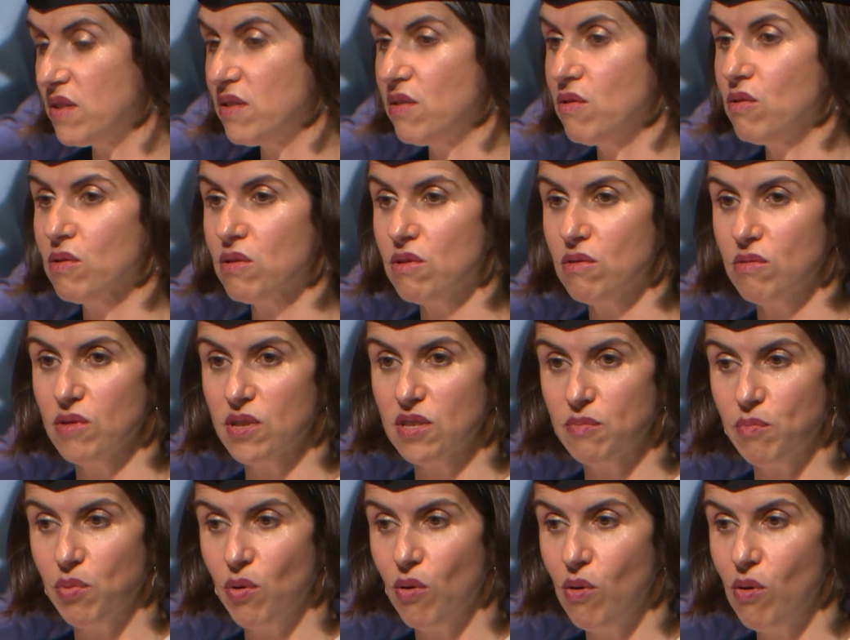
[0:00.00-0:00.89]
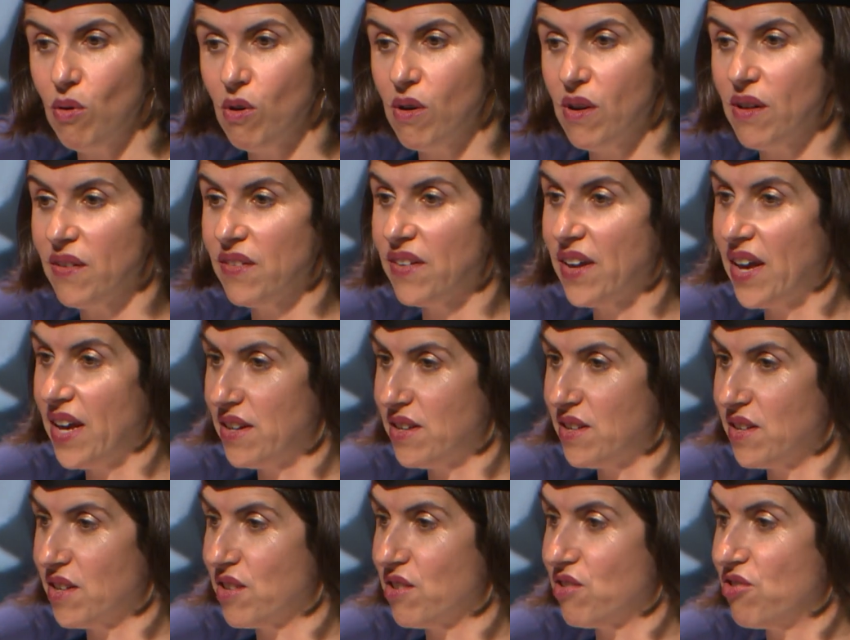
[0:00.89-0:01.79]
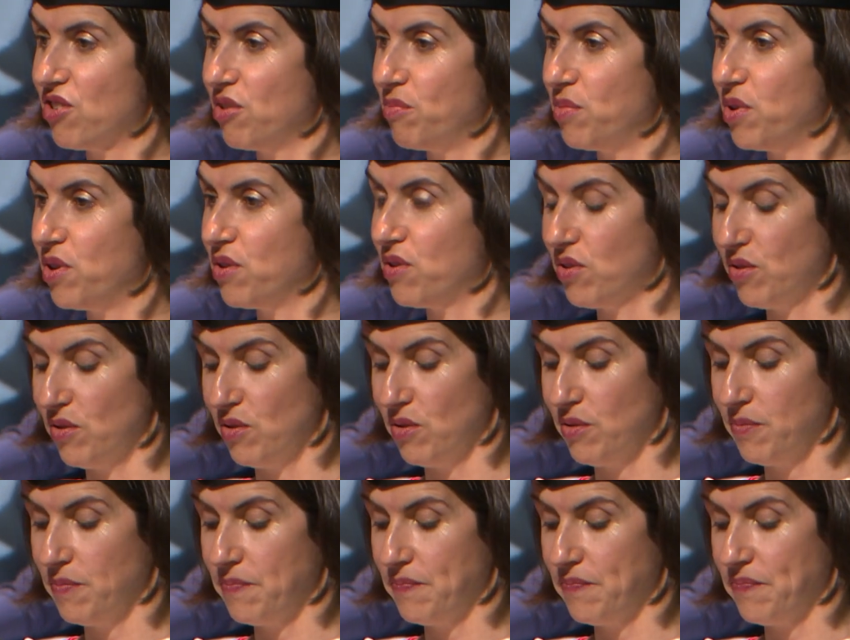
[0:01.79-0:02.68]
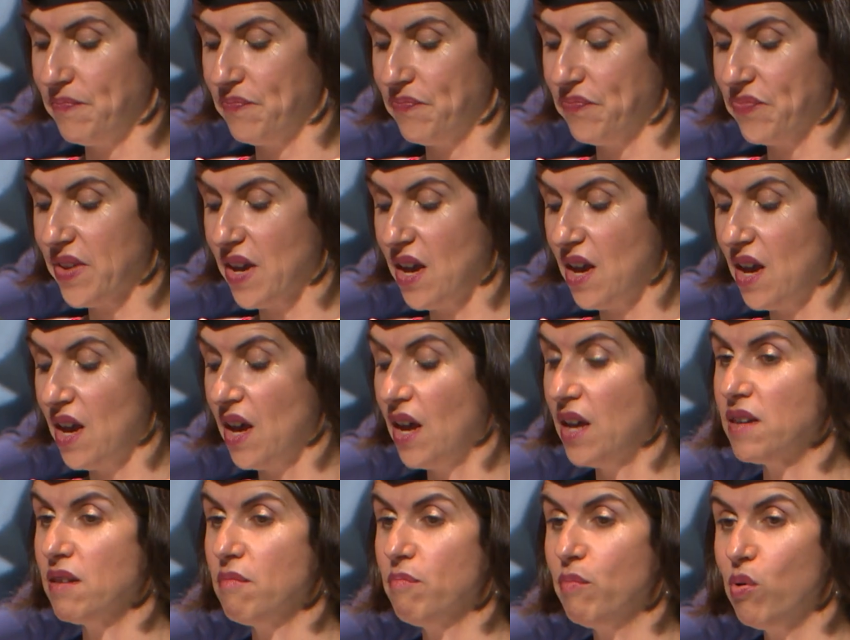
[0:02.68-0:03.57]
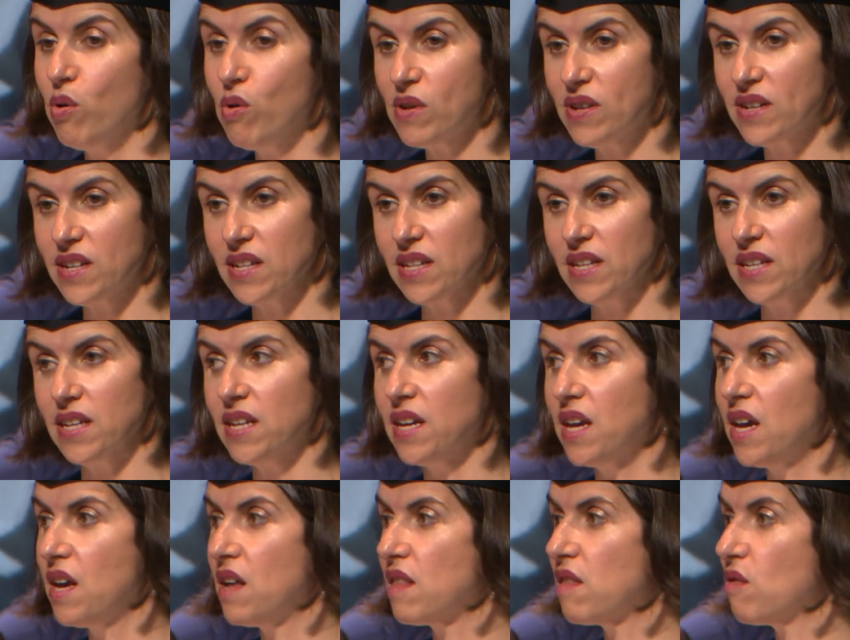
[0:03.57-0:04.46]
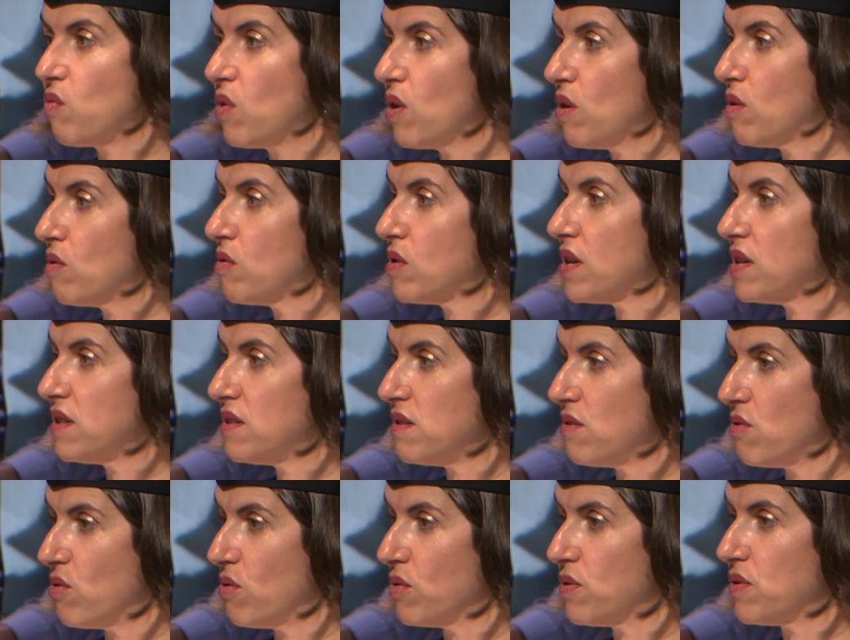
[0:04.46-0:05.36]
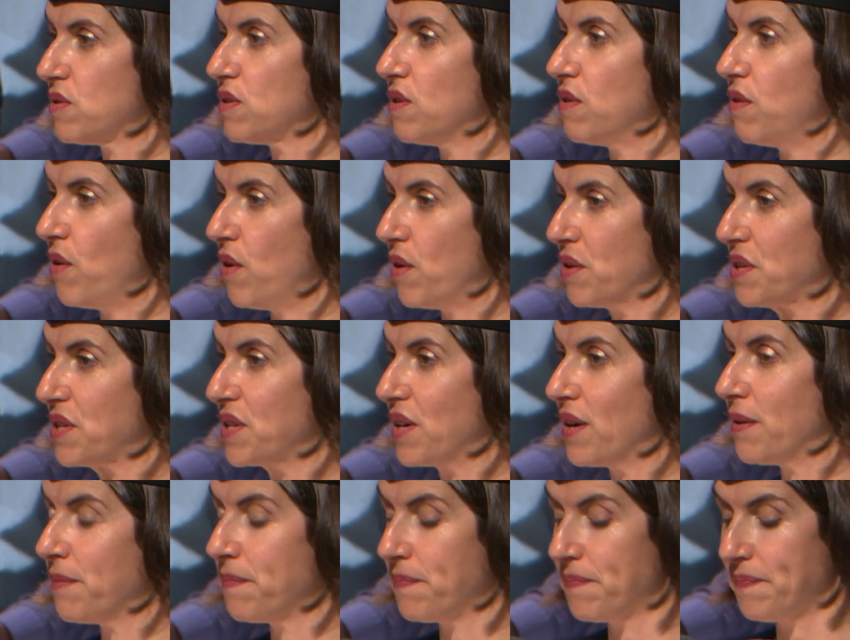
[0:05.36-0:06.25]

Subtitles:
yours to explore and to contribute to. And importantly, the world is yours to nurture.